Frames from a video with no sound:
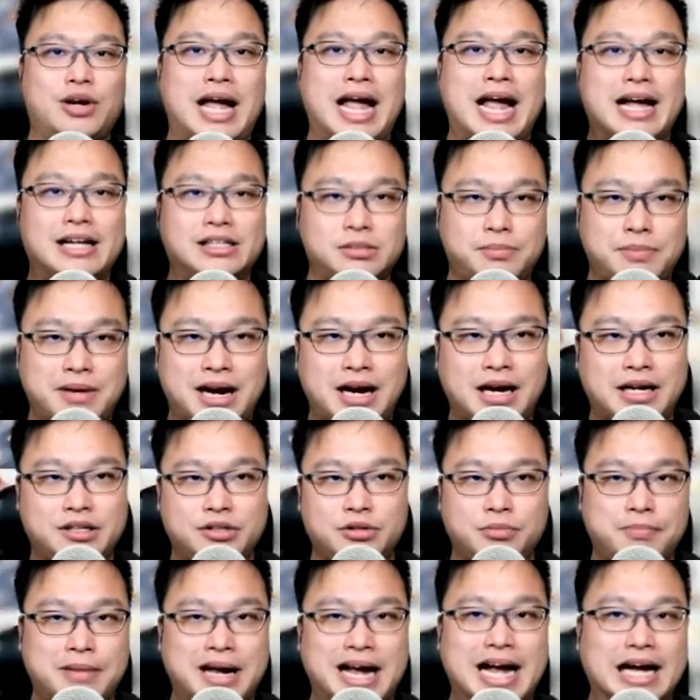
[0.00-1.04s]
hands behind
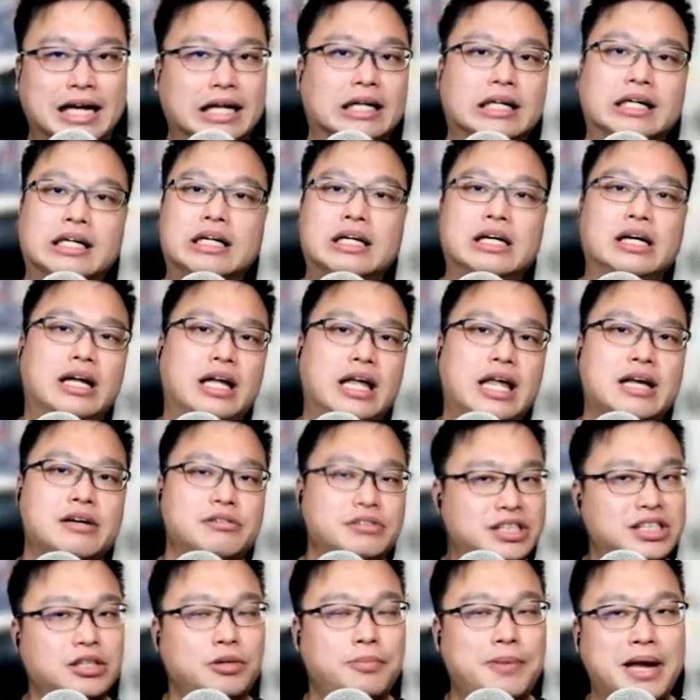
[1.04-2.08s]
your back, it will
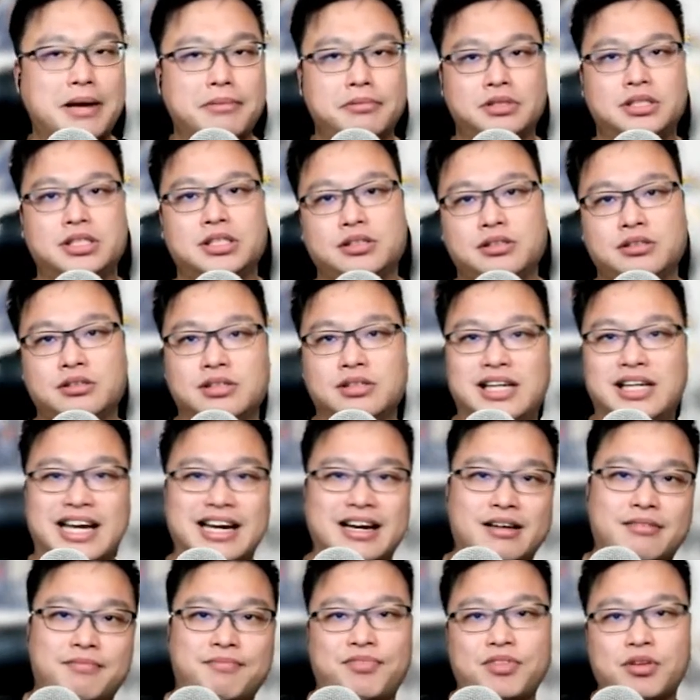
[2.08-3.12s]
still be able to get
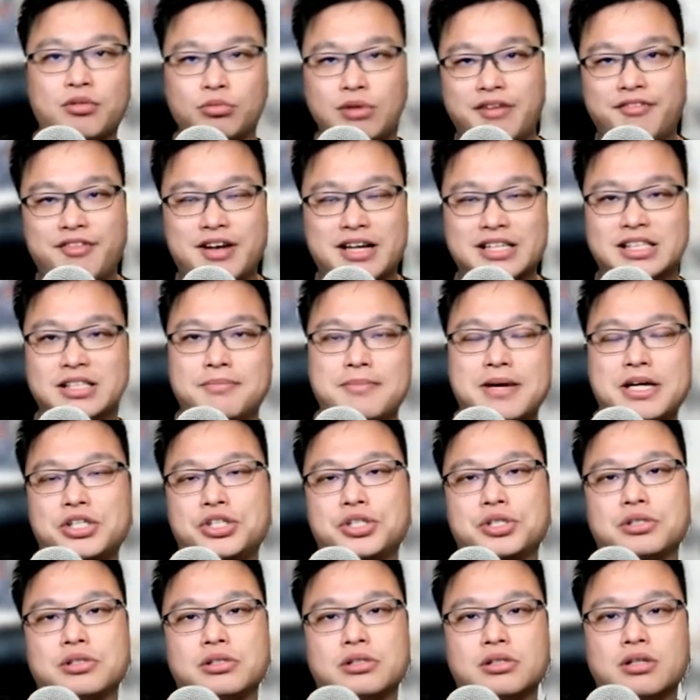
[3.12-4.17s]
a rough
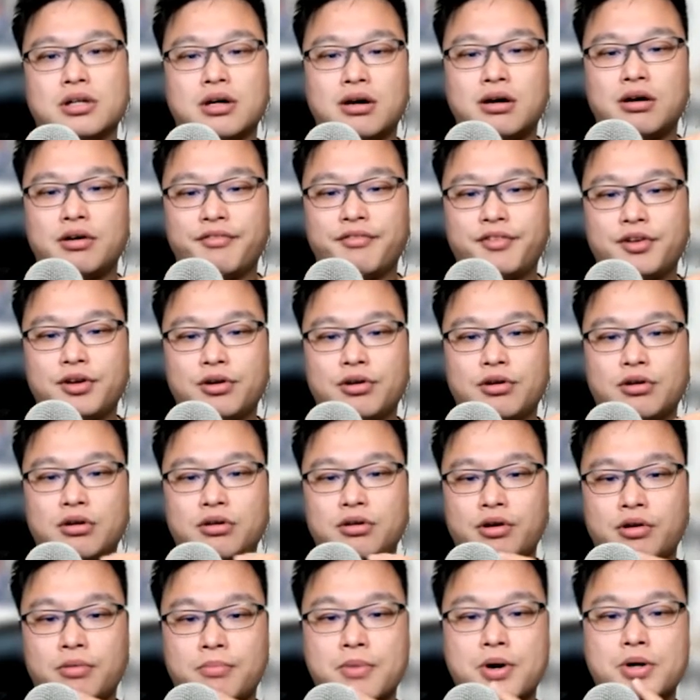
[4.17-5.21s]
estimation of
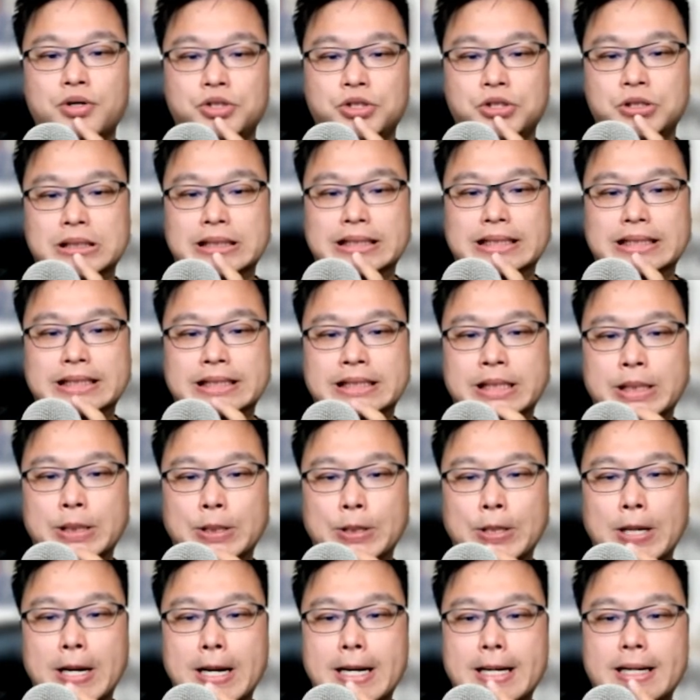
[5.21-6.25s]
your motion. So
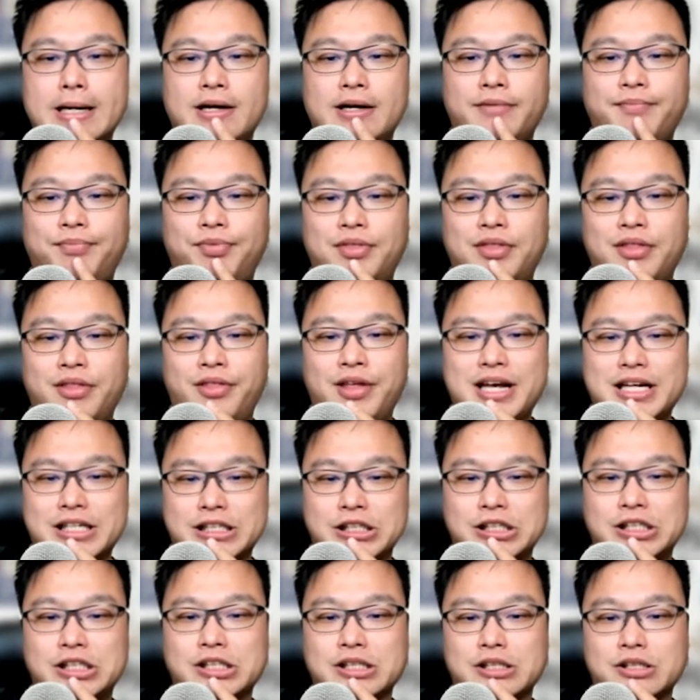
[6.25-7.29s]

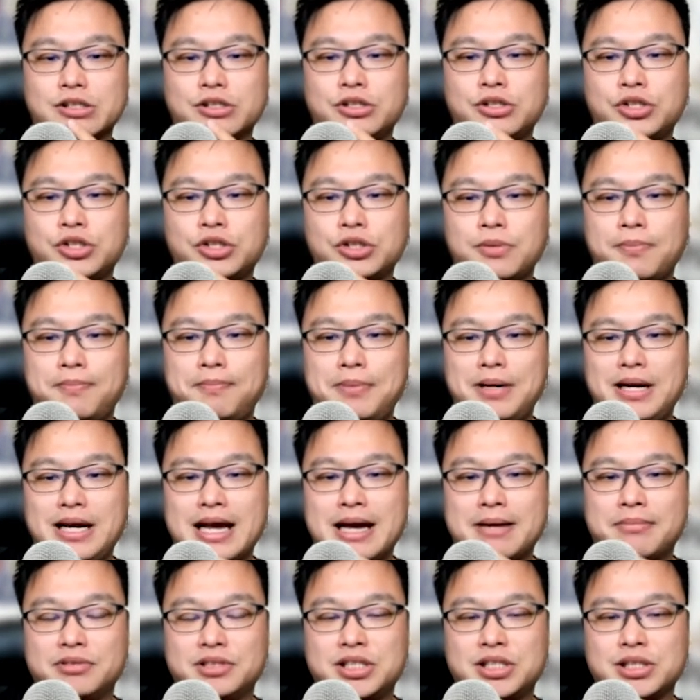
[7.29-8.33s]
this should be
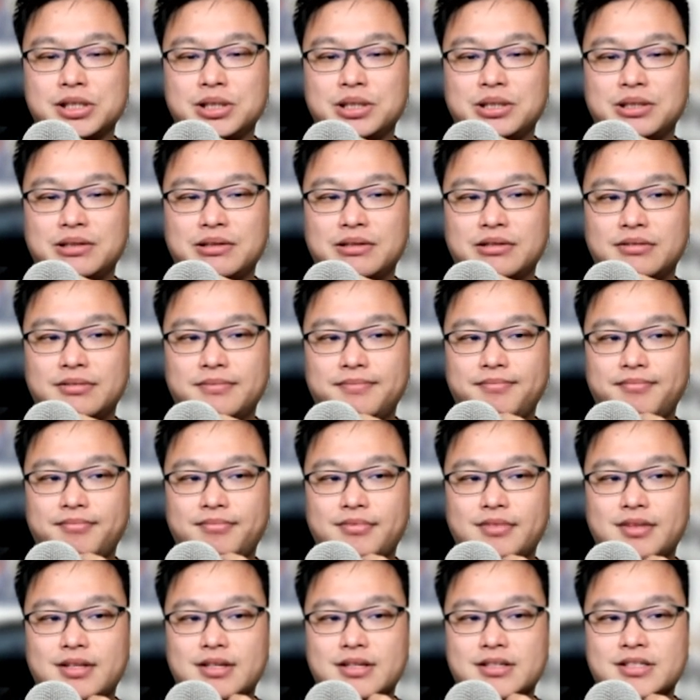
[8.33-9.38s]
able to
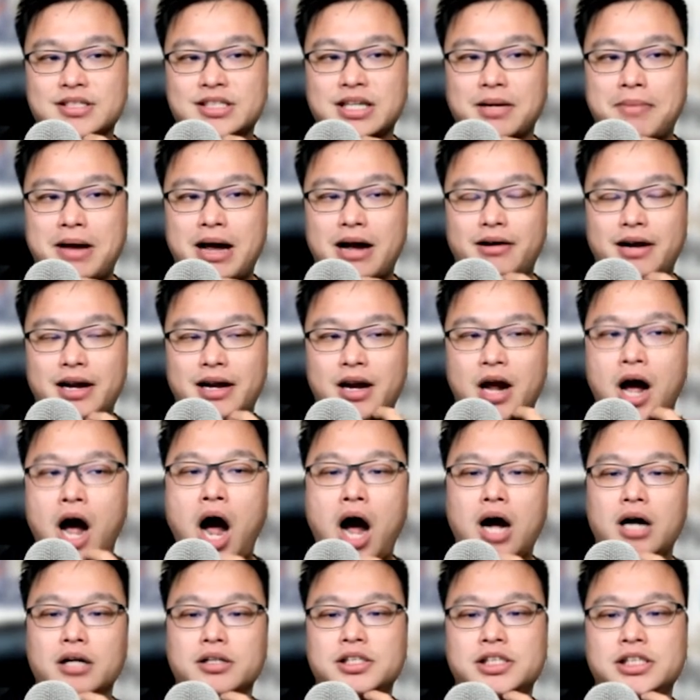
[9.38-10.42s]
somehow
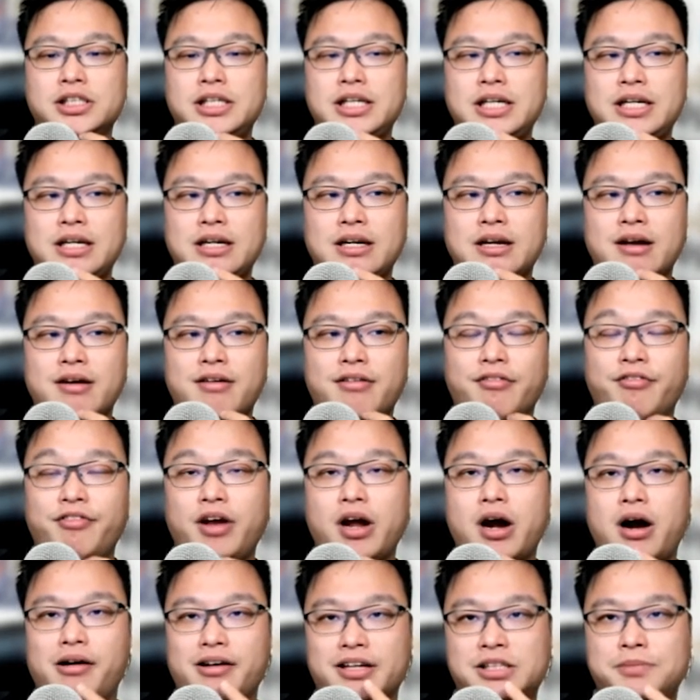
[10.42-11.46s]
enhance the
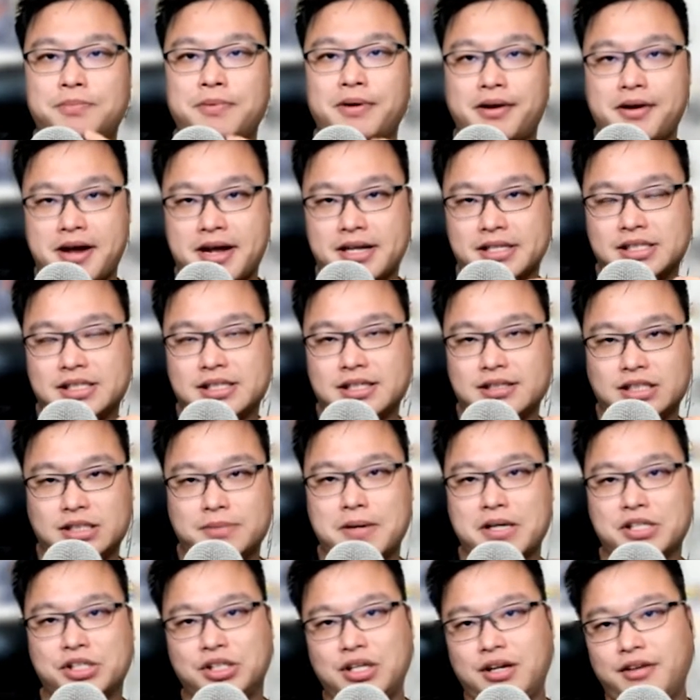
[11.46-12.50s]
VR experience,
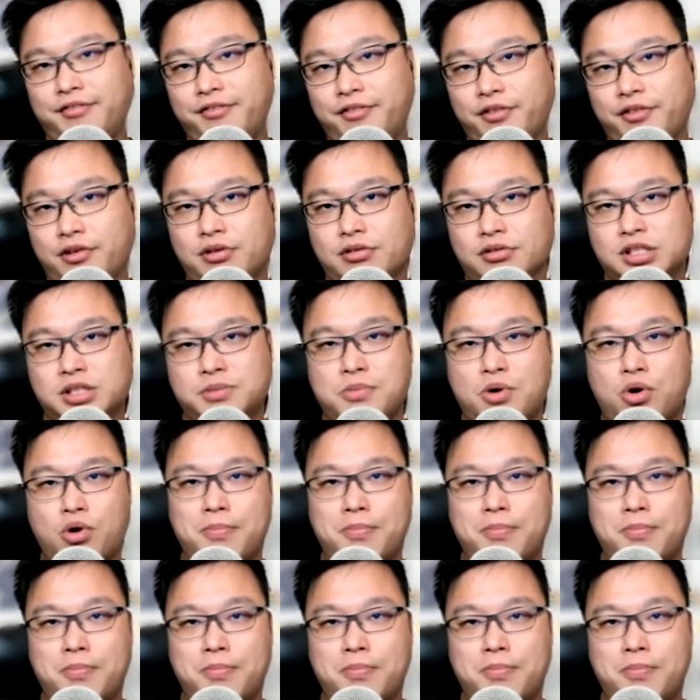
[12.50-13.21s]
especially for small